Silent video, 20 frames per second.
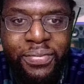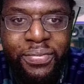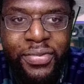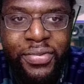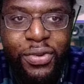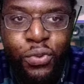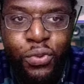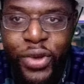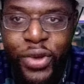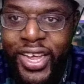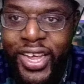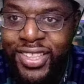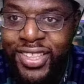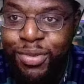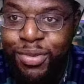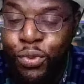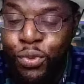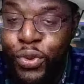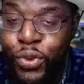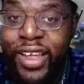We
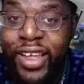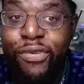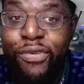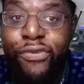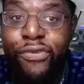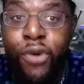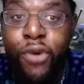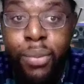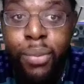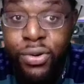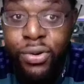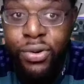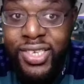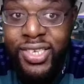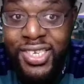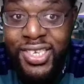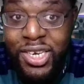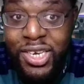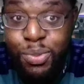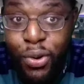we fumbled
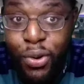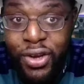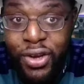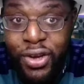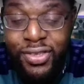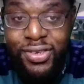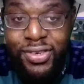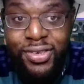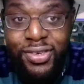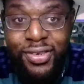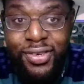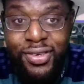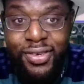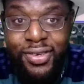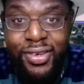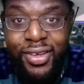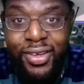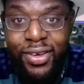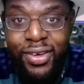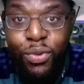six points
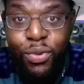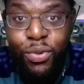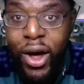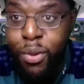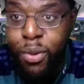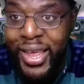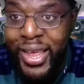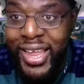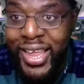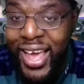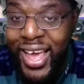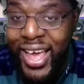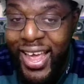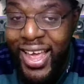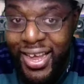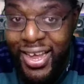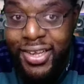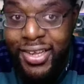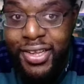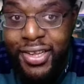while being eight
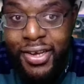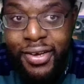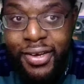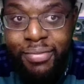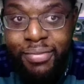clear,